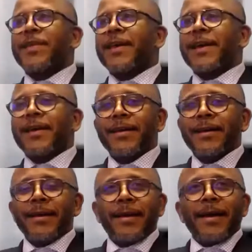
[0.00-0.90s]
whether
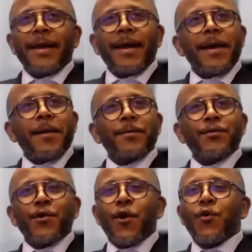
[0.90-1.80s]

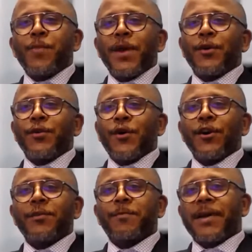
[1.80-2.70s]
you open or
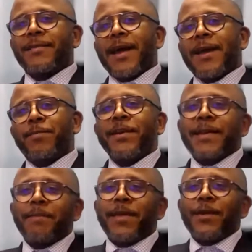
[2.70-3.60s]
not, but I
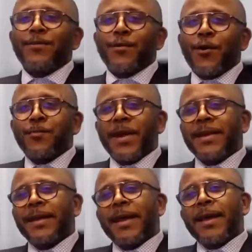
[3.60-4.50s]
picked up that you
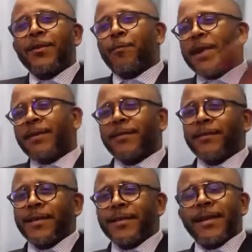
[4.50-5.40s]
open. Your practice
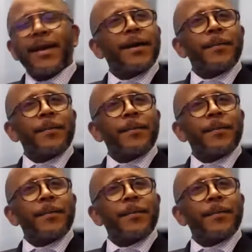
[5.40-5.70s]
is